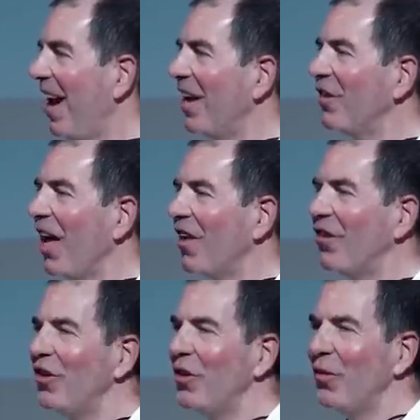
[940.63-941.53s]
Agile
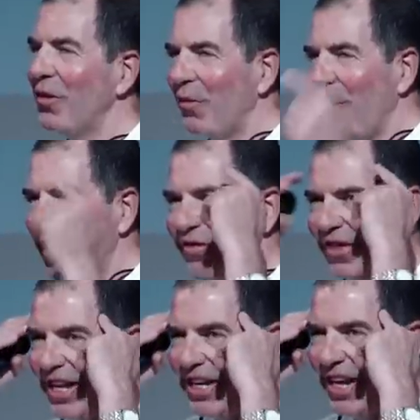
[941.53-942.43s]
has to do with a way of
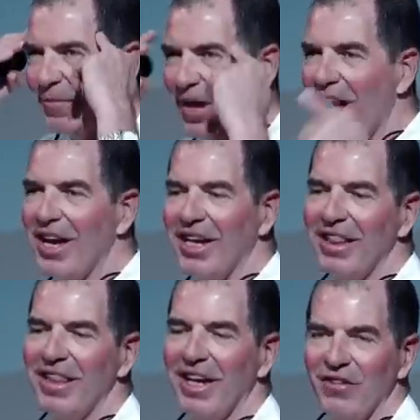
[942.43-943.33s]
thinking about how to
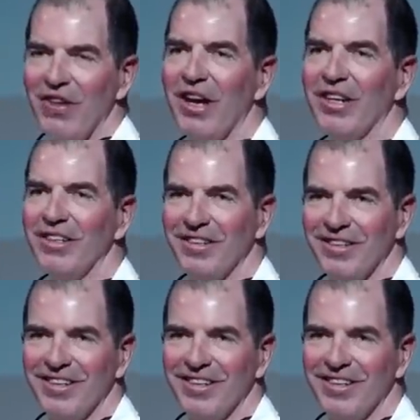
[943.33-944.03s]
get things done.